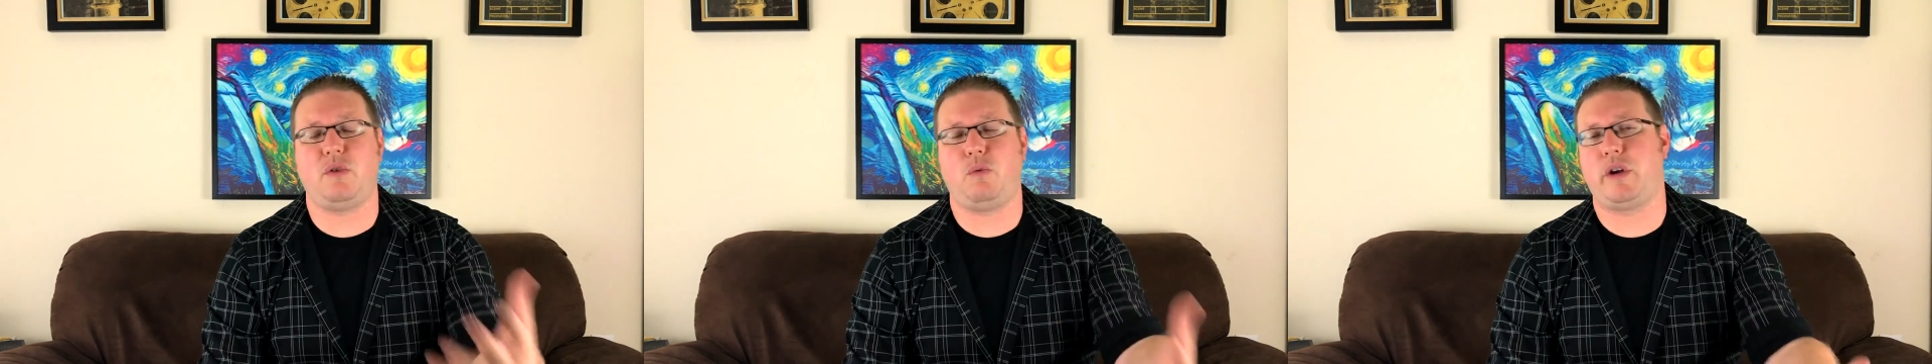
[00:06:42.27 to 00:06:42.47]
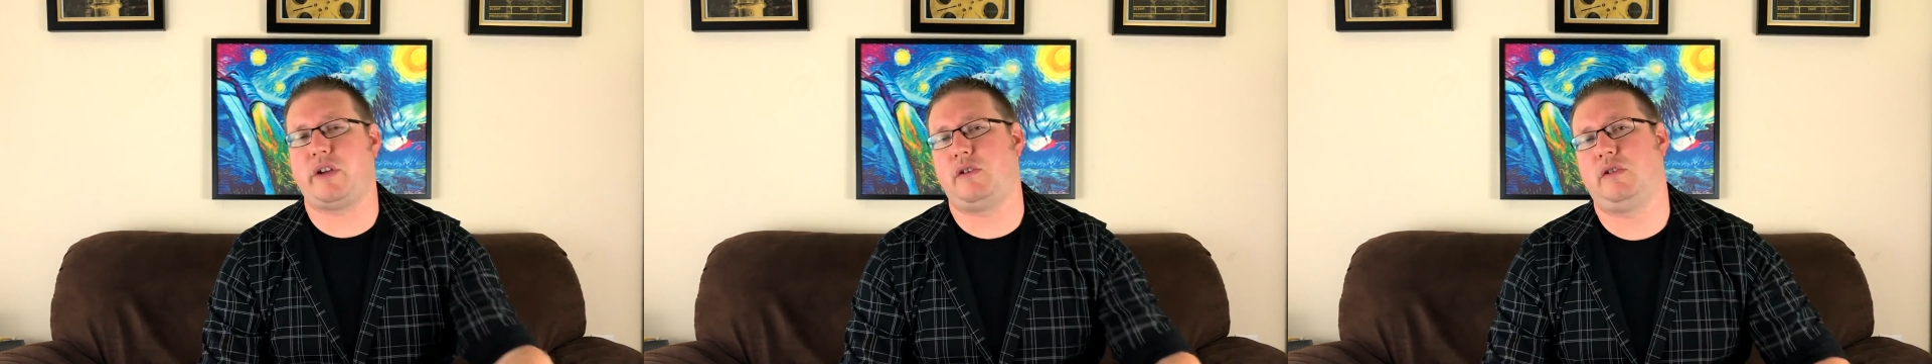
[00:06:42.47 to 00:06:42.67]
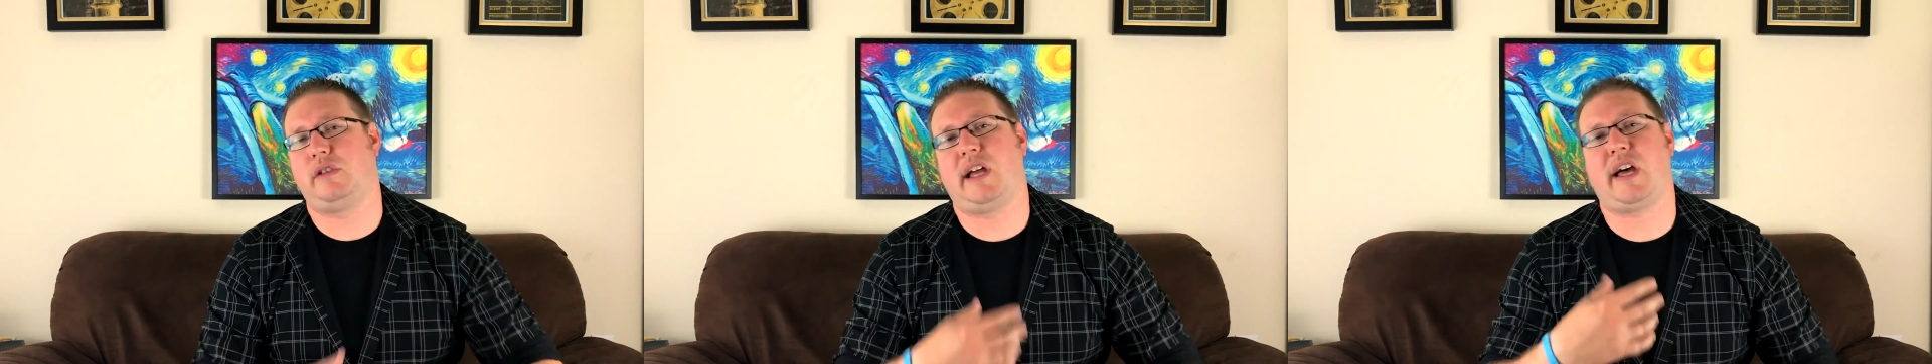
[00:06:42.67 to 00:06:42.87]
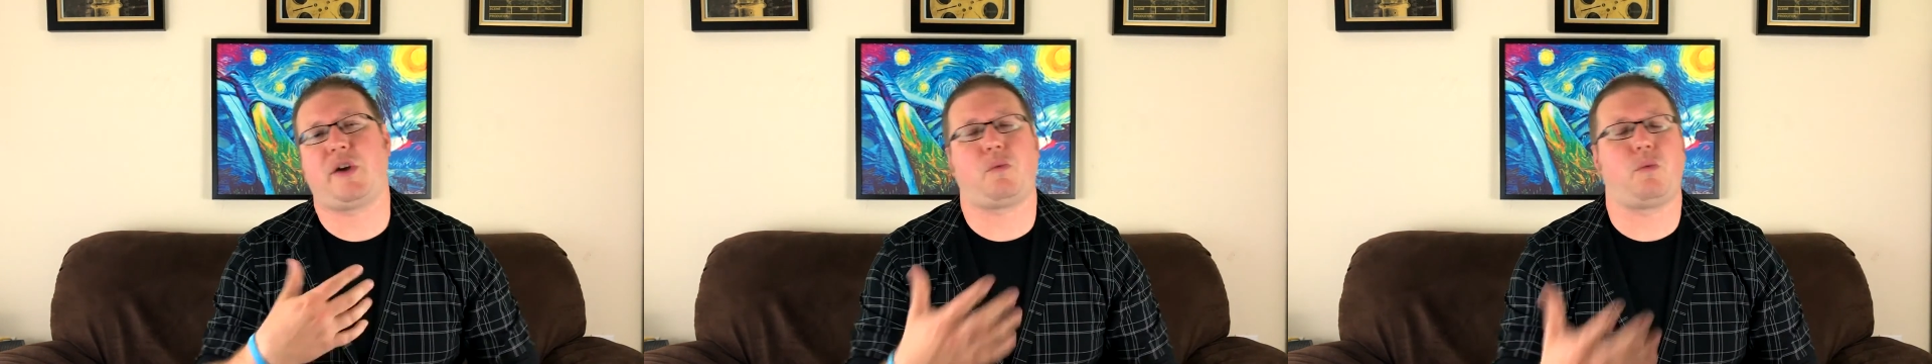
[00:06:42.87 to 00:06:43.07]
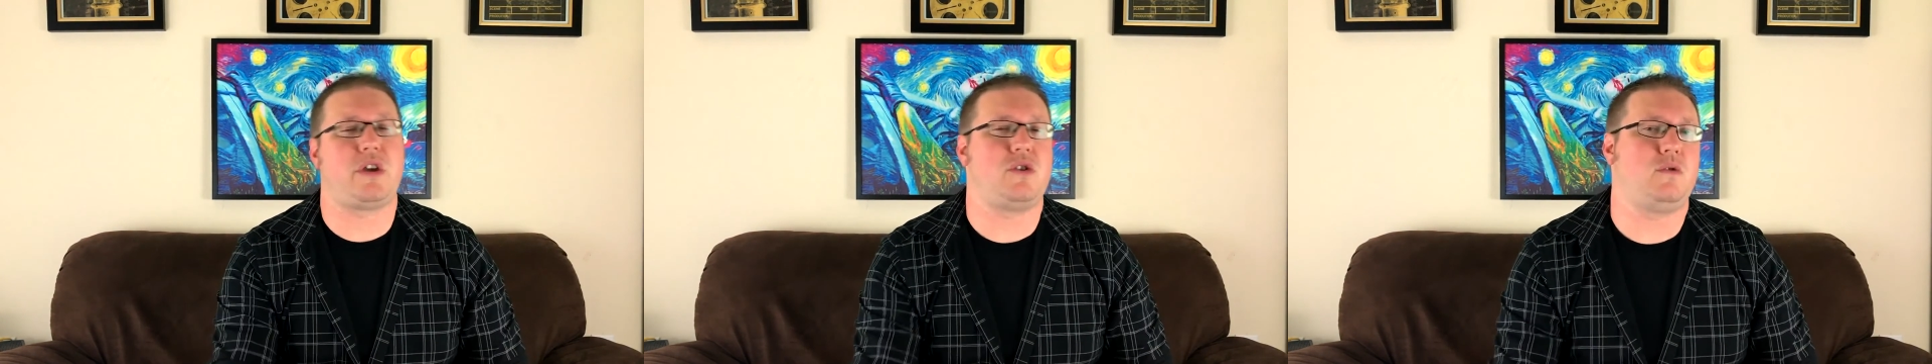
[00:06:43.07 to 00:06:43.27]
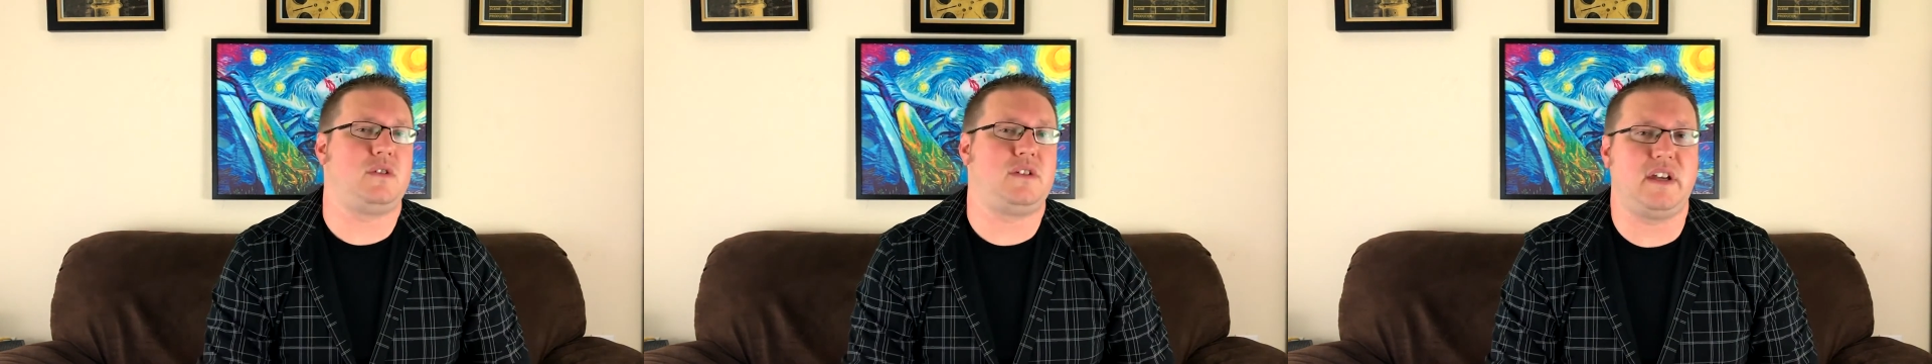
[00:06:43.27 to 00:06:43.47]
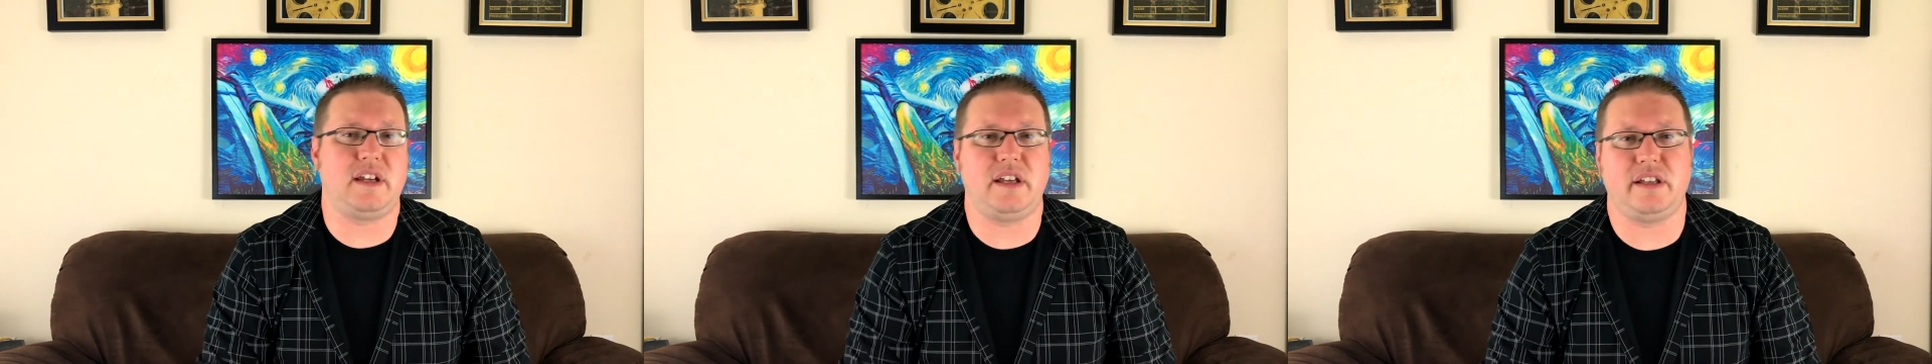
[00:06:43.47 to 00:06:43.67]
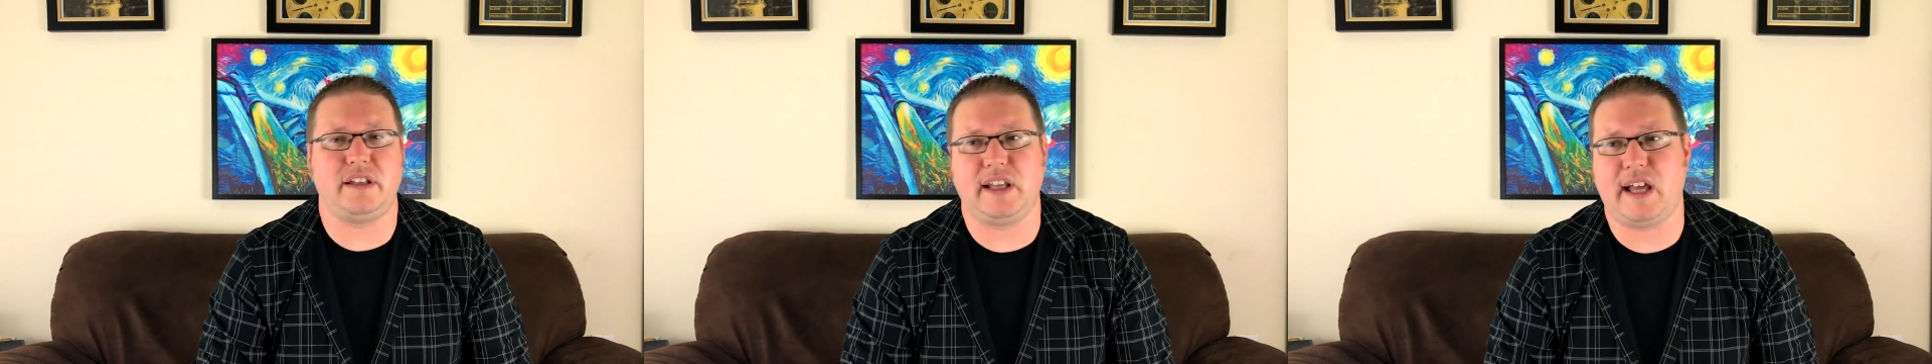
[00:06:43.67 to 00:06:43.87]
what you like, what you
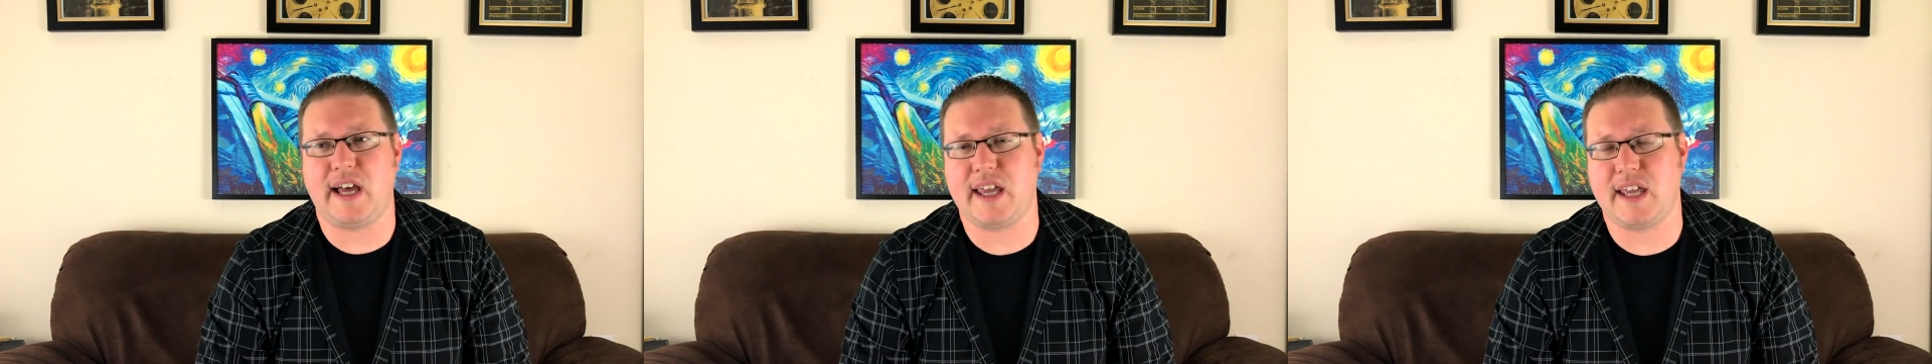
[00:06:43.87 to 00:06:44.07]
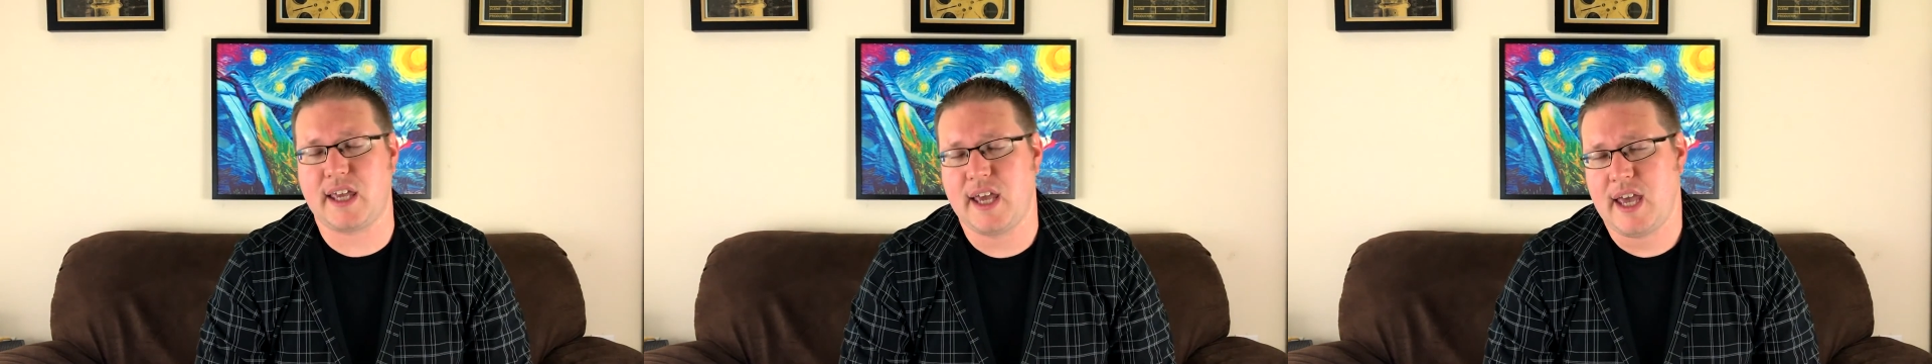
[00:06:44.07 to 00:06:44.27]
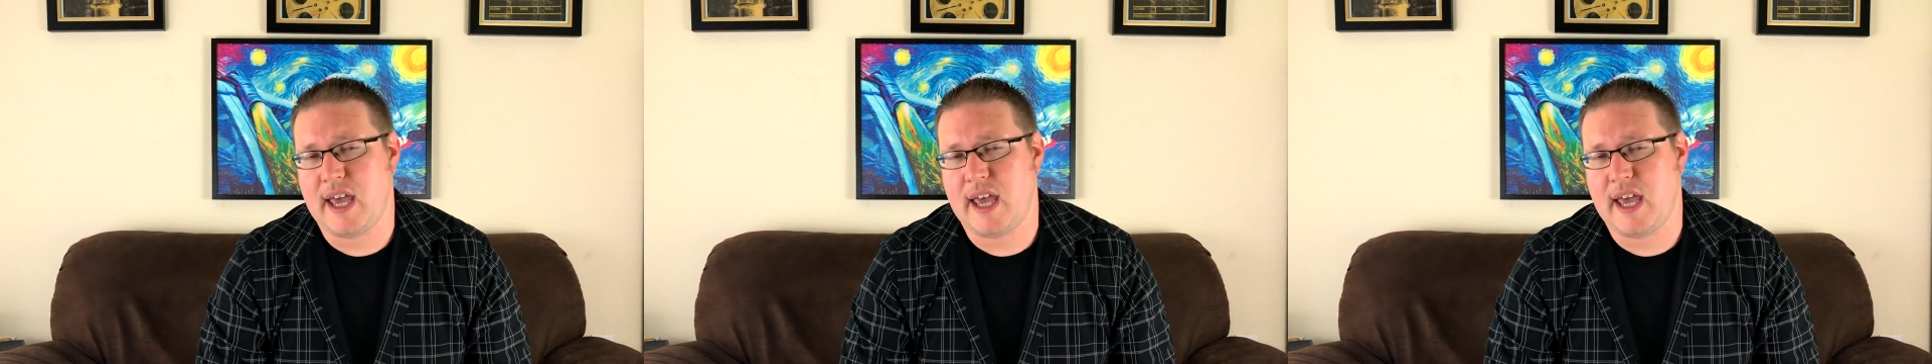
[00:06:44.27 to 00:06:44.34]
didn't like.